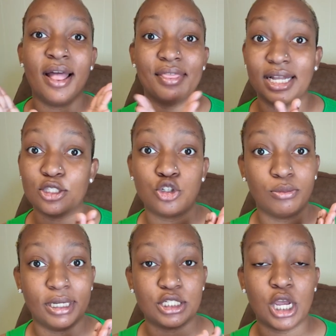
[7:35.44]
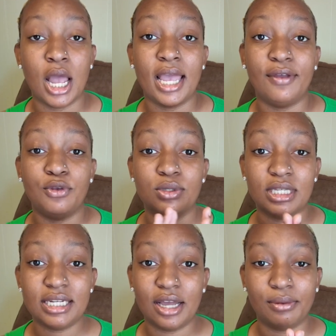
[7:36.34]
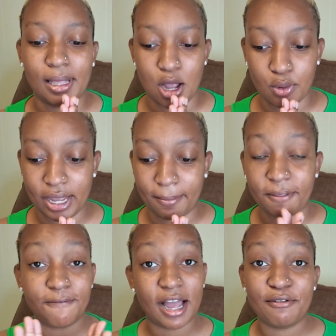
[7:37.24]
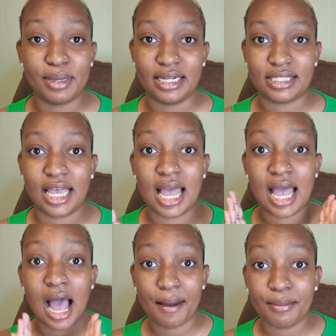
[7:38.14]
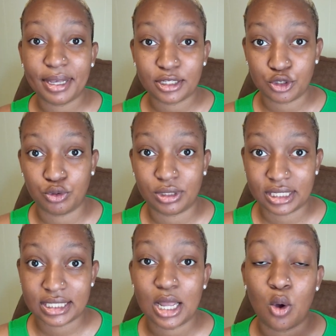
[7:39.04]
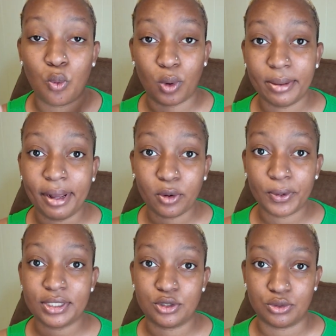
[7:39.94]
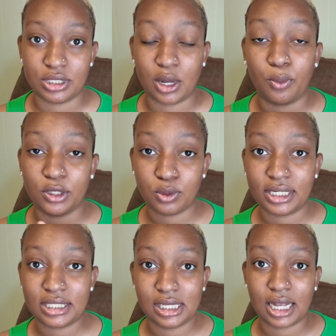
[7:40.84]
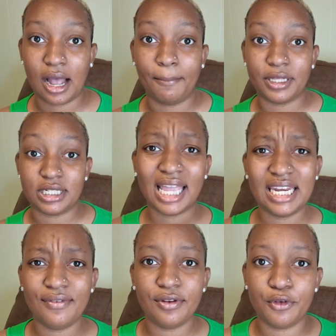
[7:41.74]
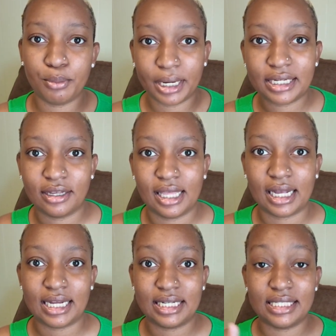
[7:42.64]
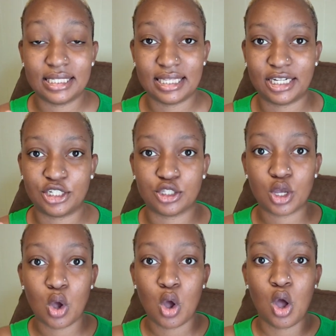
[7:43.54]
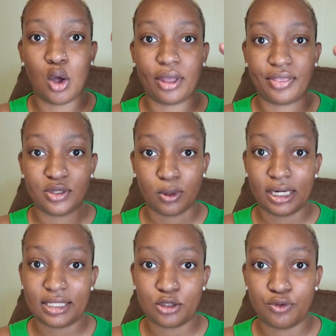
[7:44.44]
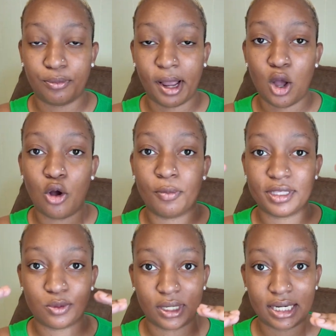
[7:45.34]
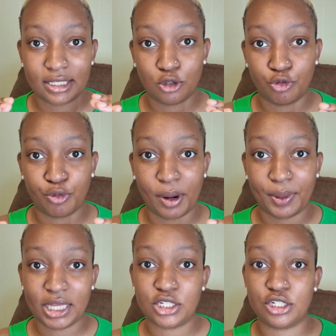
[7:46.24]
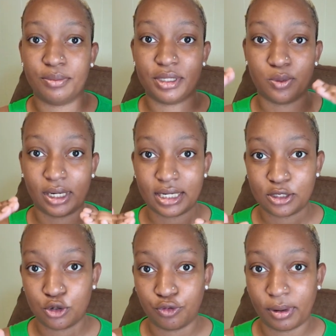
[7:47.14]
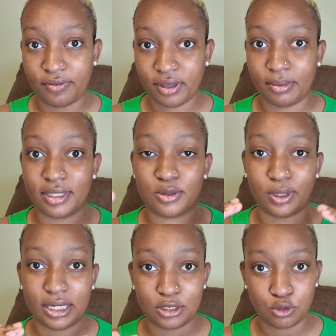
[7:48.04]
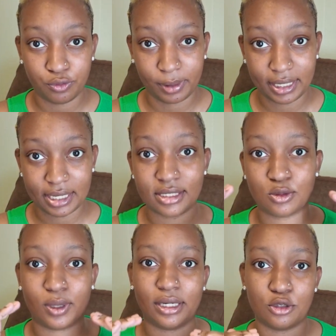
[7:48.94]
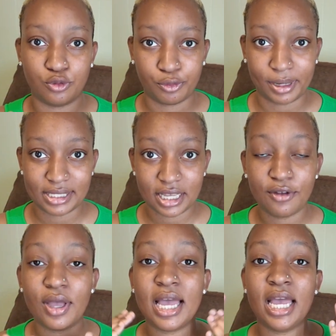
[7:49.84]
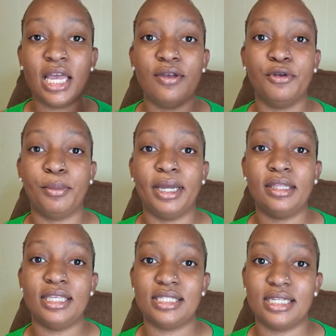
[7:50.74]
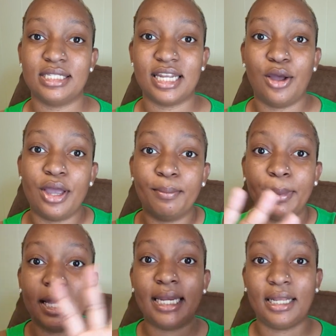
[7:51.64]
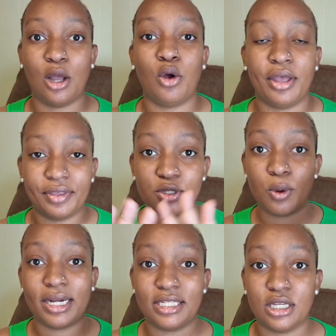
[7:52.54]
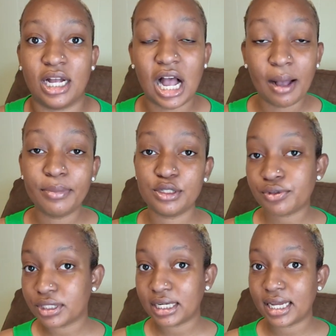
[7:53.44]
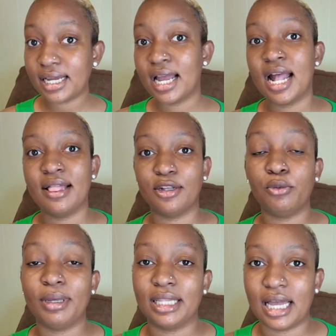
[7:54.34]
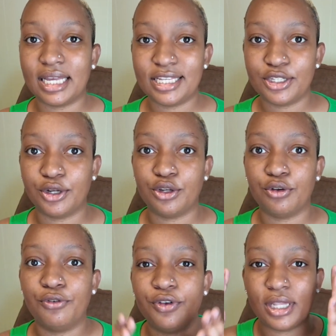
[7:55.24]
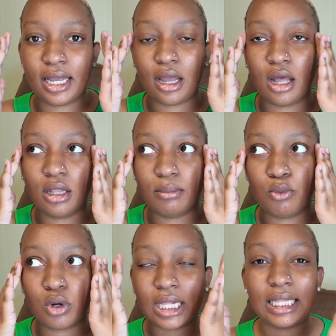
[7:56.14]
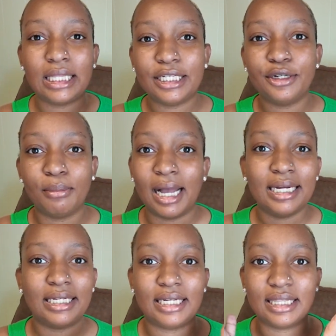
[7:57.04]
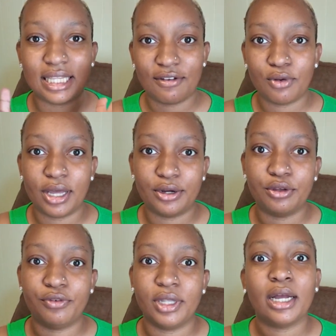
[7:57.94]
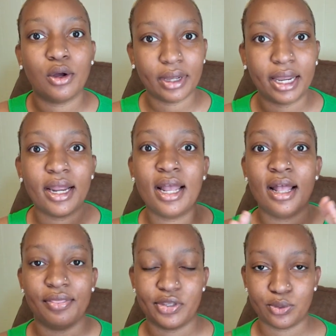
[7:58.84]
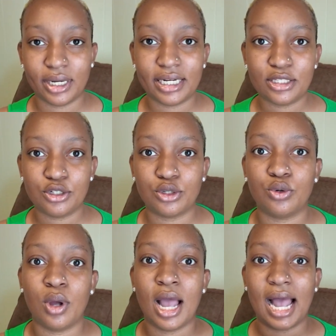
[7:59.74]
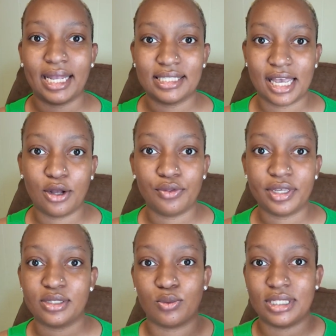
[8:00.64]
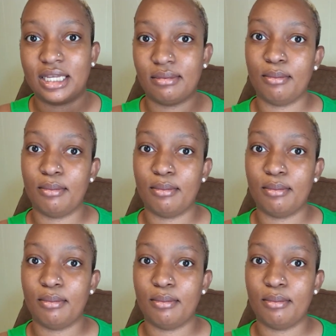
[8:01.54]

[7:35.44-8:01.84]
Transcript: that's too much. If you sit down like, okay, five minutes, I'm gonna make a to-do list what am I going to do today? What do I need to accomplish? And even if you break it down like I did into sections, okay, this is what I need to do for my home. This is what I need to do for my relationship. This is what I need to do for my family. This is what I need to do for my kids. This is what I need to do for myself. If you're breaking these things down and planning out, okay, this is what I need to accomplish for the day, then it'll be a lot easier and you'll feel like more clear-minded and level-headed. You'll feel like, okay, this is what I need to do. I can tackle this. Once I get